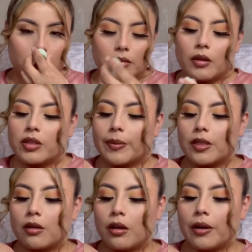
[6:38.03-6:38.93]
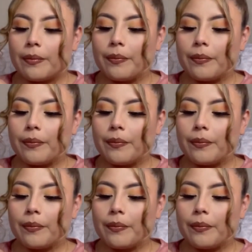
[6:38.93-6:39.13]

Oh, it smells so good.